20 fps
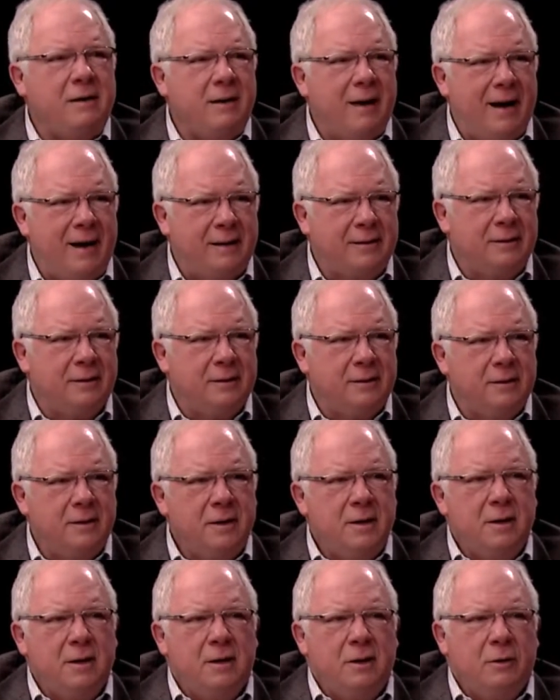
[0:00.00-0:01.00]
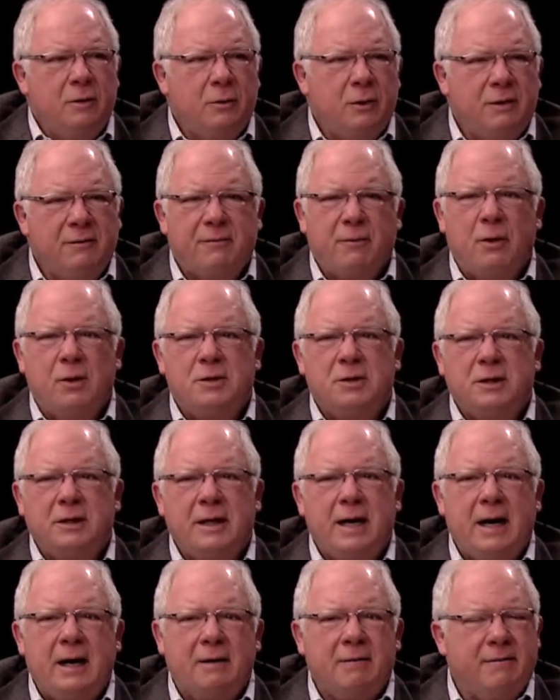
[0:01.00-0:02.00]
doctor who unfortunately
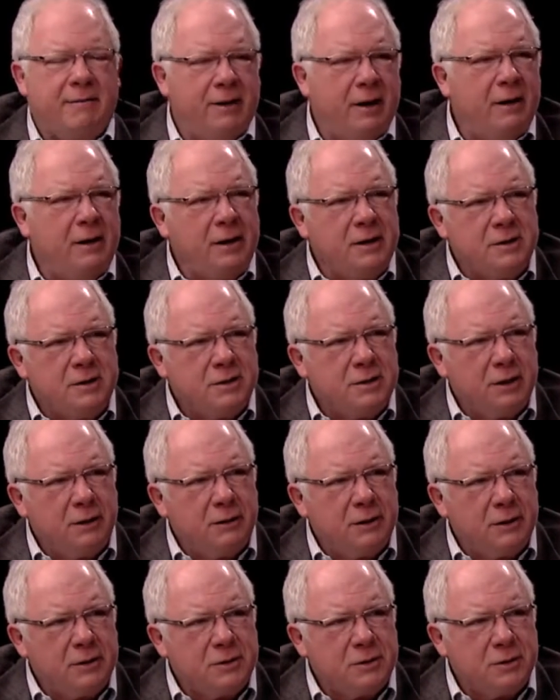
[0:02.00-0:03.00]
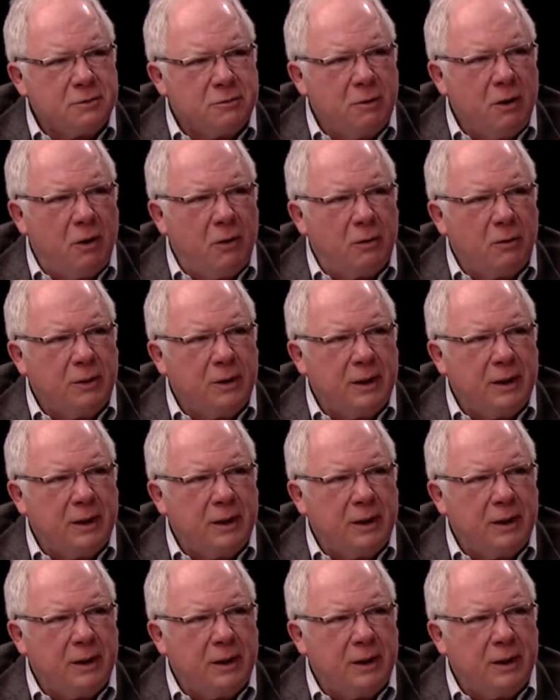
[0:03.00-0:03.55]
had a very serious stroke,